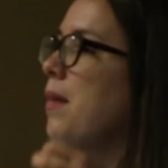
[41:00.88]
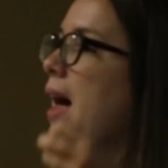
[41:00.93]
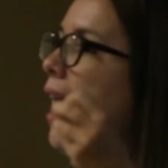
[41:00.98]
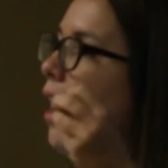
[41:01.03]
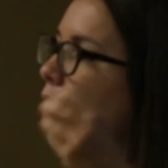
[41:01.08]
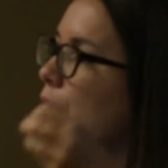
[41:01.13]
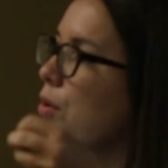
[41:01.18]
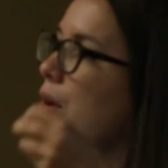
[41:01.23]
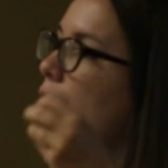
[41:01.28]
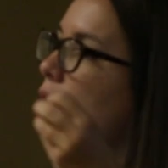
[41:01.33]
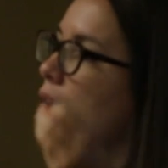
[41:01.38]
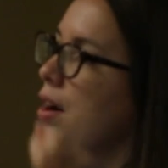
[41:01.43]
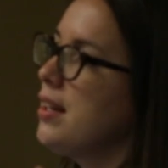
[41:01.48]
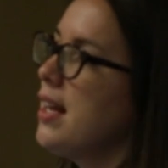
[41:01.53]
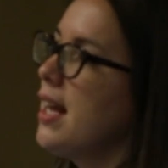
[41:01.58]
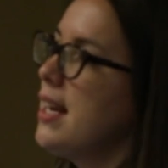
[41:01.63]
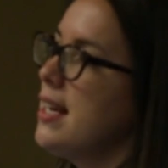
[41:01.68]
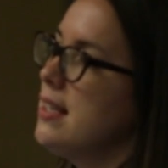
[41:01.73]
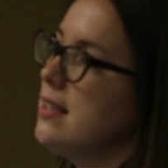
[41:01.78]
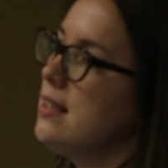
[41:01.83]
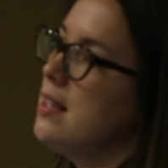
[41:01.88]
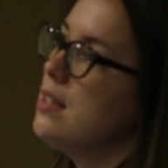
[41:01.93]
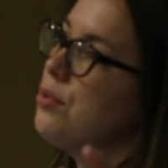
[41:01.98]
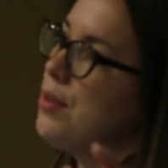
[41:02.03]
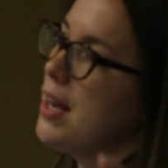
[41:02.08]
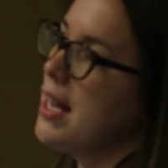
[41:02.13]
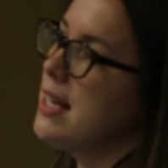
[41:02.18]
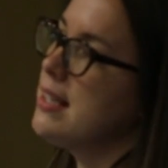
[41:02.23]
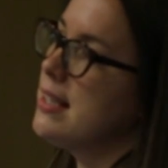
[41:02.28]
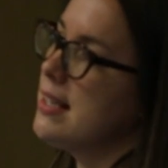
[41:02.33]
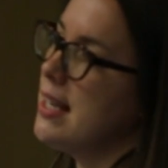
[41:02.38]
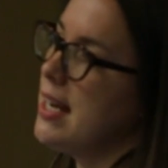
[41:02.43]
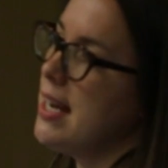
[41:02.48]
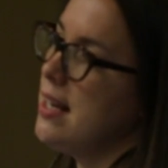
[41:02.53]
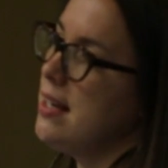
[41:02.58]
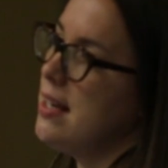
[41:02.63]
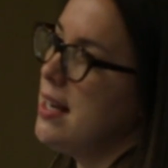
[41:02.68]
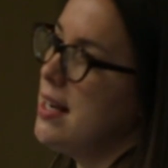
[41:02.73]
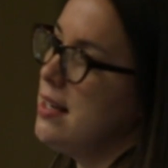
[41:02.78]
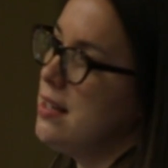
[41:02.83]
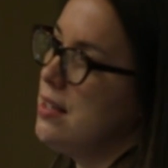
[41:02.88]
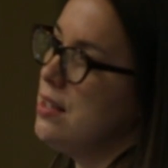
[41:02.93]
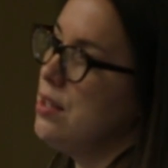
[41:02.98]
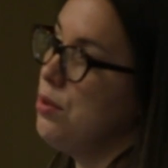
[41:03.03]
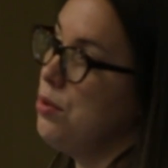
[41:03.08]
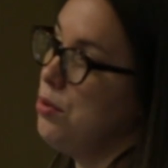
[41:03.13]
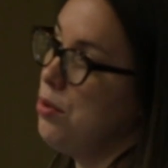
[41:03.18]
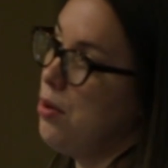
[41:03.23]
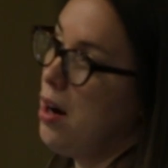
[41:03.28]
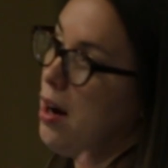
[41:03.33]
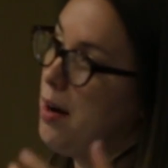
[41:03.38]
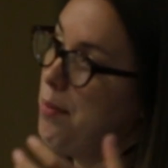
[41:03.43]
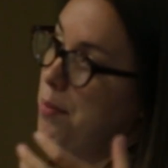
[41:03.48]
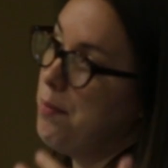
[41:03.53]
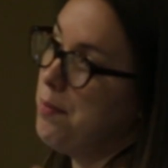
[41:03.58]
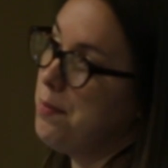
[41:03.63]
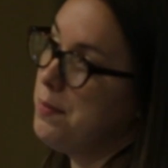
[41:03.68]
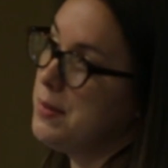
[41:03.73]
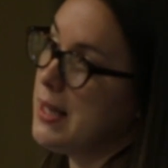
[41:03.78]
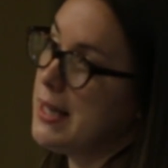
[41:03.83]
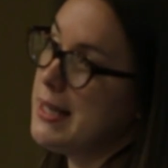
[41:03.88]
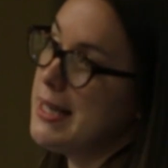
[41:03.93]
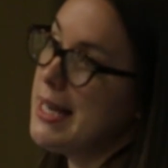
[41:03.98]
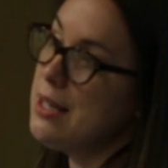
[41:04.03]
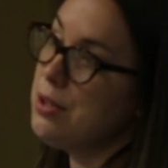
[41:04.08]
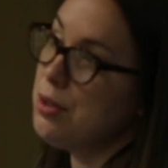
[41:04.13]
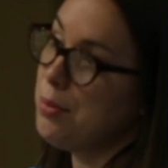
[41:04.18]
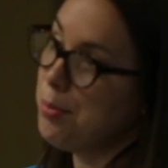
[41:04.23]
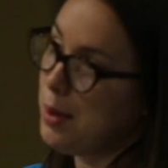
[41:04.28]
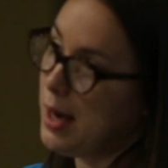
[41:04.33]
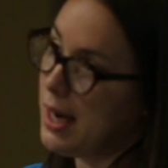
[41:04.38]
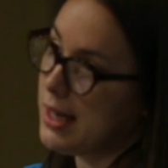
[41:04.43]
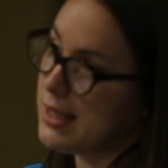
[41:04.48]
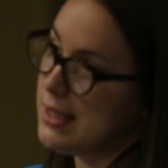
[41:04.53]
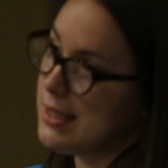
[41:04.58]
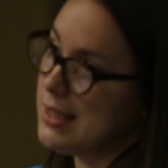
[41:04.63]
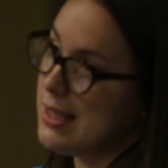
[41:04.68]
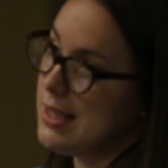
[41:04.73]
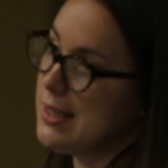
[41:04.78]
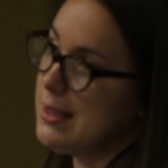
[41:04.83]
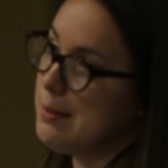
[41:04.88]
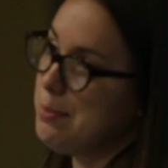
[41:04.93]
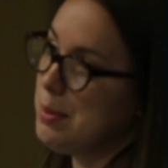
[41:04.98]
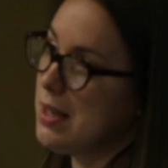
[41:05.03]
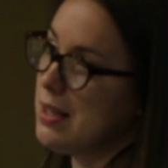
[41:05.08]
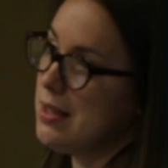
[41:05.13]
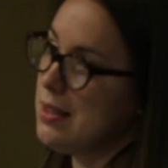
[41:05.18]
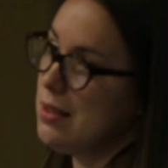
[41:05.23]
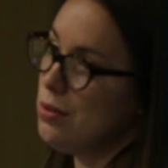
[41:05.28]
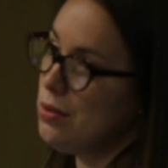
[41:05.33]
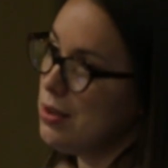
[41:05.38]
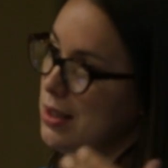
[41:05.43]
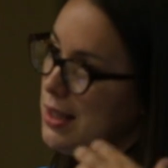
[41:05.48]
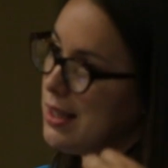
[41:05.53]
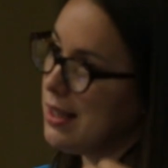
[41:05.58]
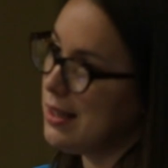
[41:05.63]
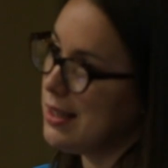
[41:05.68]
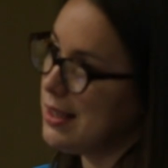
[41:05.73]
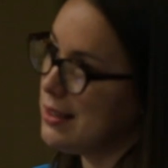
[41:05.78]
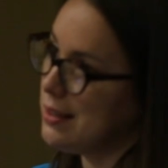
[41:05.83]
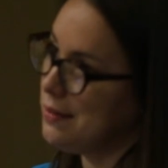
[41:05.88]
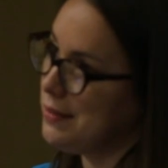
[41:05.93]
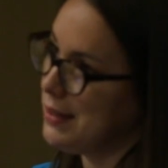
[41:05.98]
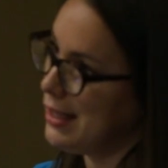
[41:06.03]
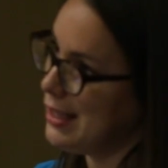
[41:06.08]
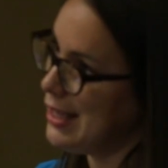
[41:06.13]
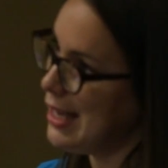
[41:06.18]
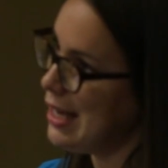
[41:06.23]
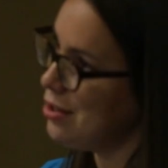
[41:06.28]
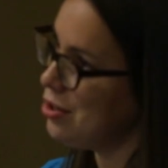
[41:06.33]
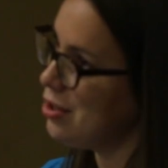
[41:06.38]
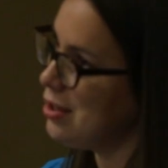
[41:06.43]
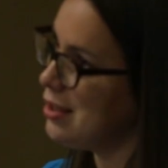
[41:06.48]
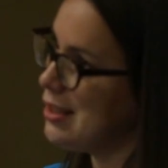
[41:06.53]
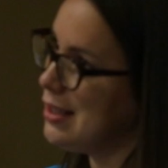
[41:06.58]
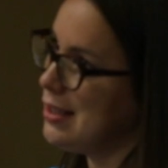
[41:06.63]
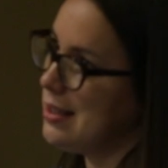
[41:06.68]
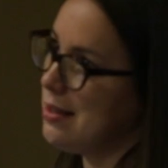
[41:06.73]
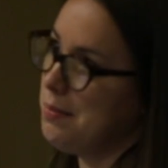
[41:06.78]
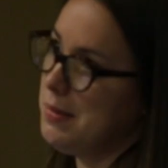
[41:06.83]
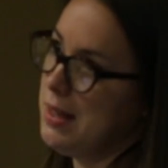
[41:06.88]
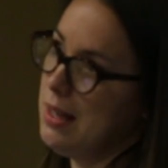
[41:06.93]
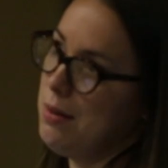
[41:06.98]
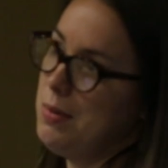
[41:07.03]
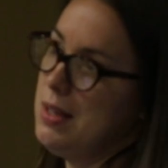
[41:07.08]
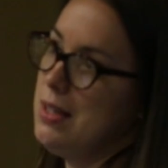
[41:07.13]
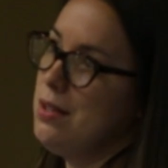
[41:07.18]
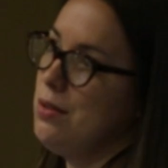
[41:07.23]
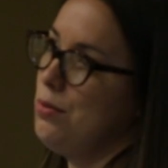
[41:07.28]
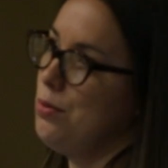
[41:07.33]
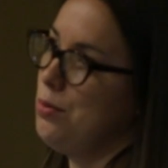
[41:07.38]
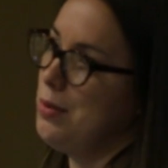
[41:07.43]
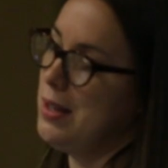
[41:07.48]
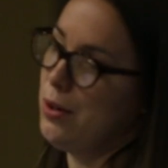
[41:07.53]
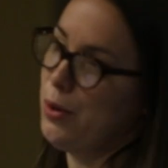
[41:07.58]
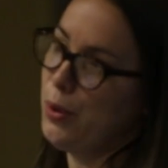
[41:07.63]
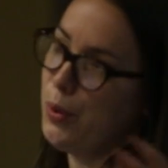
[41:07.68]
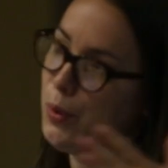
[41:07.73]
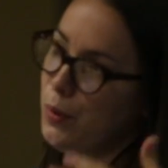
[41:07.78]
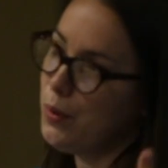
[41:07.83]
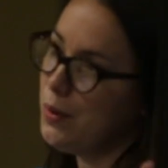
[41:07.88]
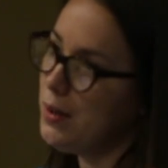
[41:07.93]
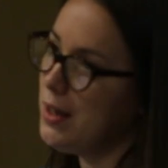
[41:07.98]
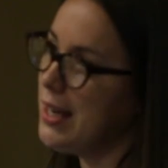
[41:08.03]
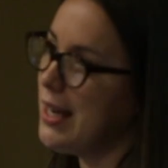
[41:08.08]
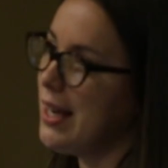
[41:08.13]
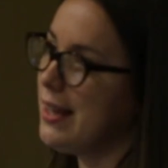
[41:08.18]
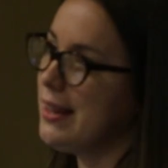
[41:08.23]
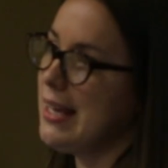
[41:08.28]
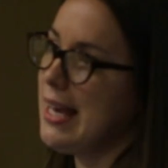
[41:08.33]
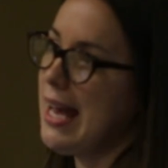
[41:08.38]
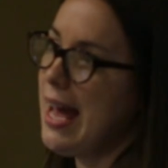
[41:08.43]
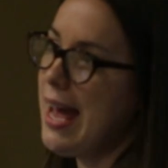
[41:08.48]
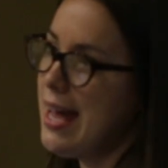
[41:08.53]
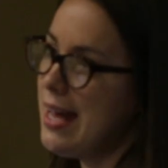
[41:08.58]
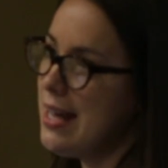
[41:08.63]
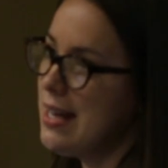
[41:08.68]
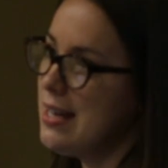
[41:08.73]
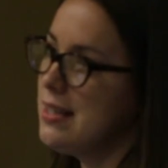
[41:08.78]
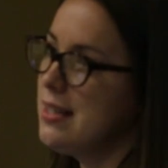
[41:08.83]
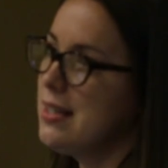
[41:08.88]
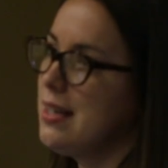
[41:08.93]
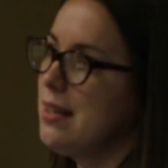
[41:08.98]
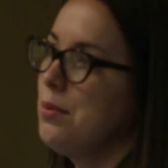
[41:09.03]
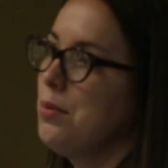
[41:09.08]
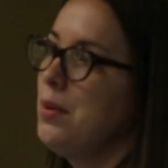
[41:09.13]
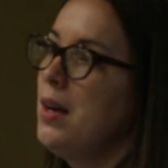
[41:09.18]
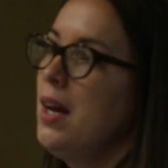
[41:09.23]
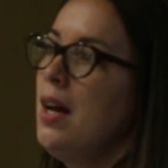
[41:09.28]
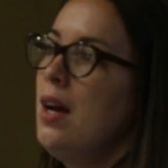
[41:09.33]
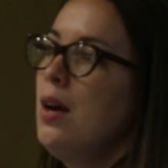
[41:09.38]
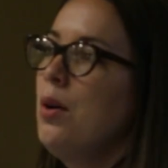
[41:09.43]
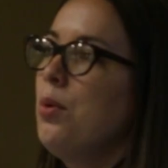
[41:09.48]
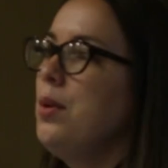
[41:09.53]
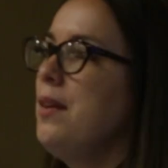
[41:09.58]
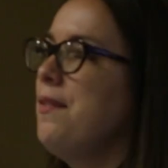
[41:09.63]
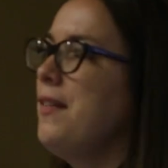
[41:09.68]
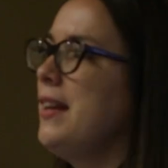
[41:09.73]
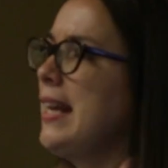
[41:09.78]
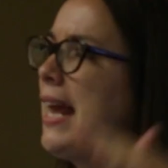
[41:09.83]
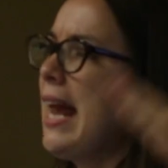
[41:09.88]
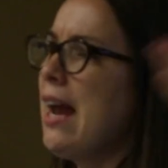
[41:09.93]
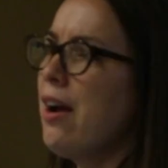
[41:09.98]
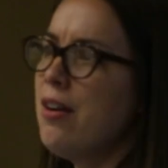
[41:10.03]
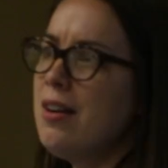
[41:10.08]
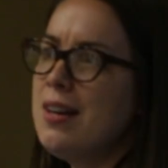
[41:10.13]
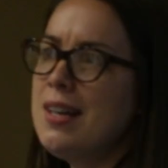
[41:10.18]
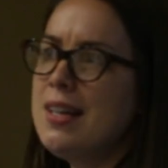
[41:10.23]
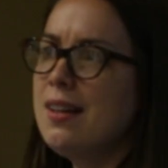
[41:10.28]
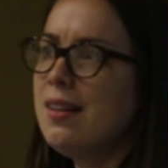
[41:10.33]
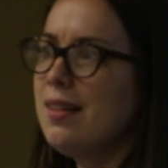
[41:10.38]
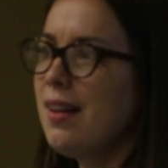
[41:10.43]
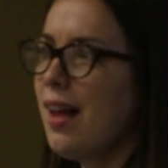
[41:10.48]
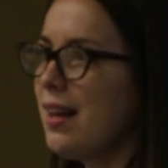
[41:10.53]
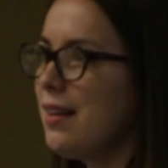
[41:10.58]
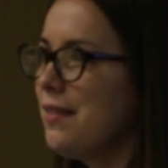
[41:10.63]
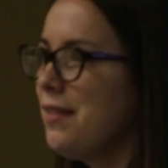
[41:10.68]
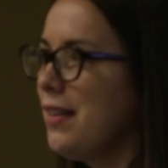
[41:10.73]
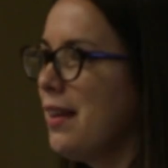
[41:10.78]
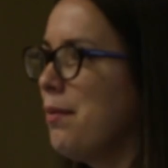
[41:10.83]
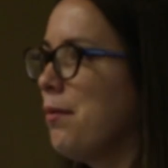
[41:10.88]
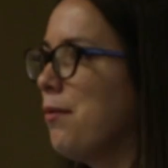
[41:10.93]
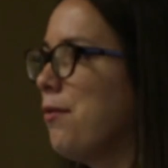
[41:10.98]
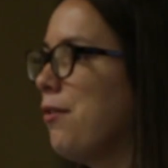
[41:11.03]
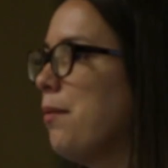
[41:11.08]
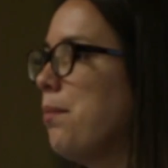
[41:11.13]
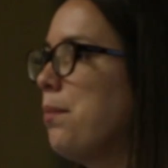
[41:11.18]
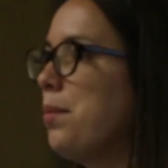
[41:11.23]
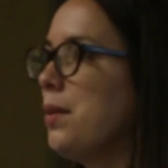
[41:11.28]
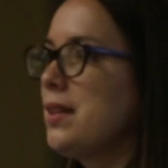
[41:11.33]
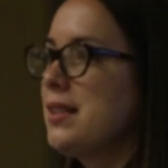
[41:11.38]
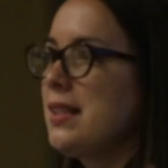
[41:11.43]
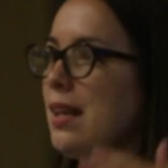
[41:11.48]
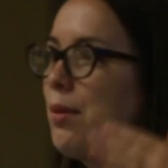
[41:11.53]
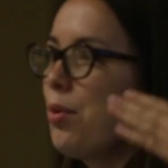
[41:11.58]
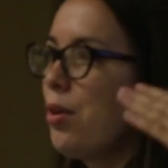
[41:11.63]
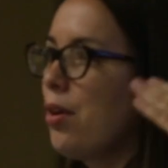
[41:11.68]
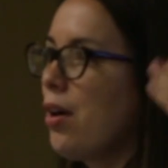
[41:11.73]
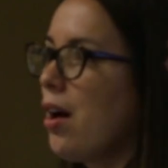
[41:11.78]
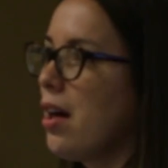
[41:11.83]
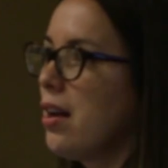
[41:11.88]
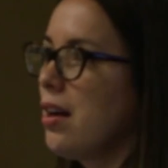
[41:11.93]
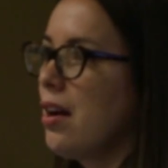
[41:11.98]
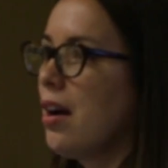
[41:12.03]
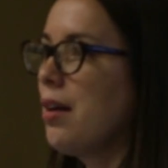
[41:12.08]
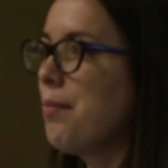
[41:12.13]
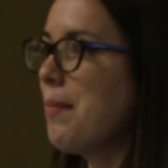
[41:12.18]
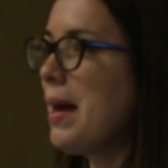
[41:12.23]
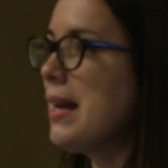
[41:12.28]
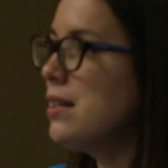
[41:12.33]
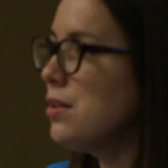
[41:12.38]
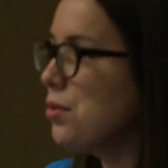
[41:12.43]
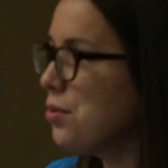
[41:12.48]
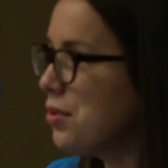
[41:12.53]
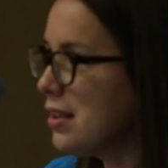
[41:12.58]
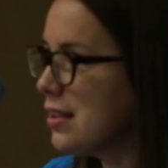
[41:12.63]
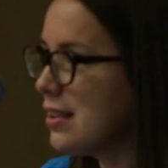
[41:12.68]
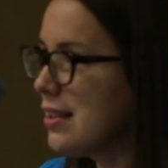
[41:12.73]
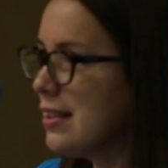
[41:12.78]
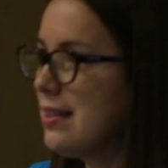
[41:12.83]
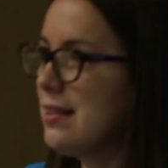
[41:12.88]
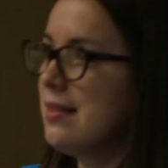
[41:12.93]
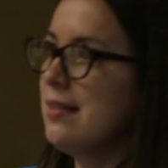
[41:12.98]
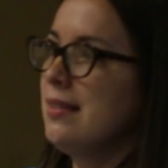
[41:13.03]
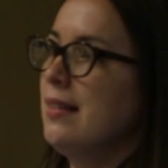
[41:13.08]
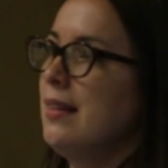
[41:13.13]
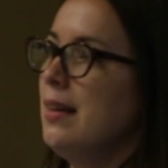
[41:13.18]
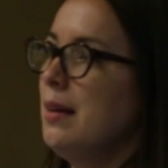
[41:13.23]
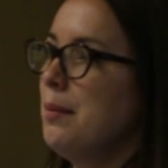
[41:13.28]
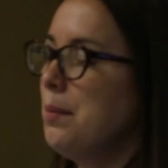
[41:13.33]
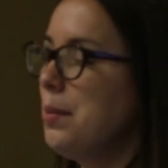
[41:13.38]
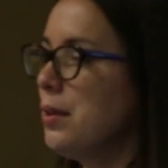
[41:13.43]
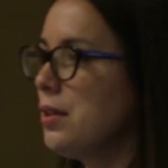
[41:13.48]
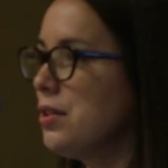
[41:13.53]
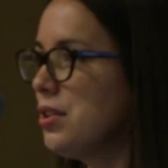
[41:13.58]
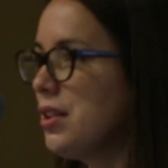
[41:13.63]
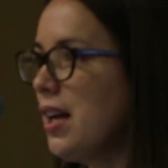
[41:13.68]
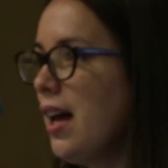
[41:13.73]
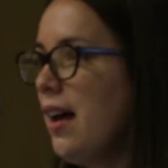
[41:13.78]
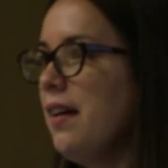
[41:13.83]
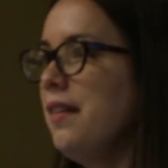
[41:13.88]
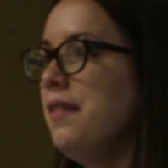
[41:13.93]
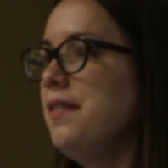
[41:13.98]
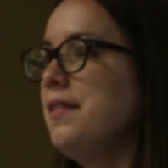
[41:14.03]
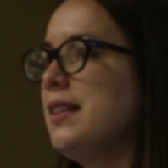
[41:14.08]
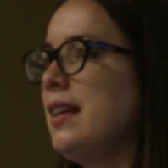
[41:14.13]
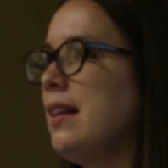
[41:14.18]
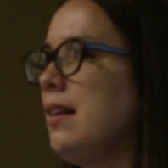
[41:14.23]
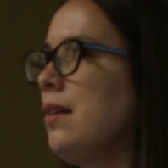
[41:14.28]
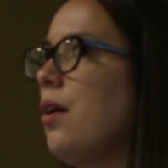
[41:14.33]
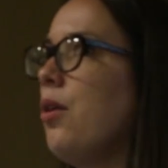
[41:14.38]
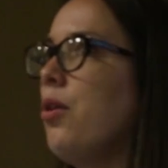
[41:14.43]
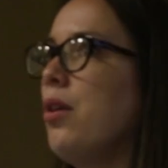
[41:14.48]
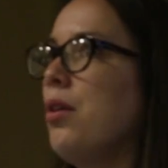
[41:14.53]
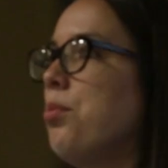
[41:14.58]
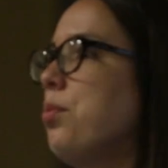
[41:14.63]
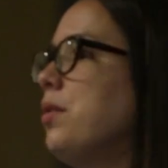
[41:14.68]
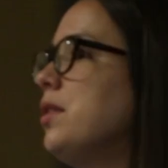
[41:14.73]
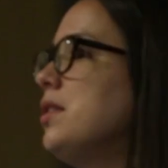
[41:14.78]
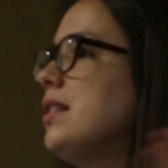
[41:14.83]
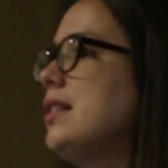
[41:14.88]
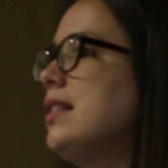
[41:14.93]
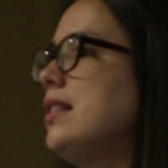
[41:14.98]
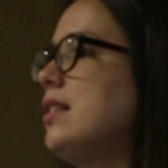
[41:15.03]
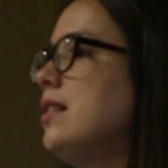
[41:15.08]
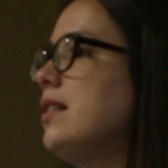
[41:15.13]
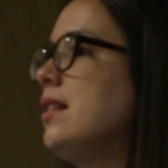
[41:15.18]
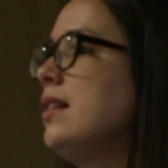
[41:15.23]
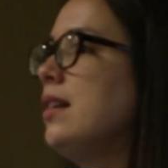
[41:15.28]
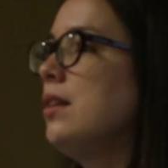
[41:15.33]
how hard that is to translate into our citation practices, because usually the list of citations is something we do in a hurry at the end, and we've inherited a lot of them from books that were on our mentors' bookshelves, or we're just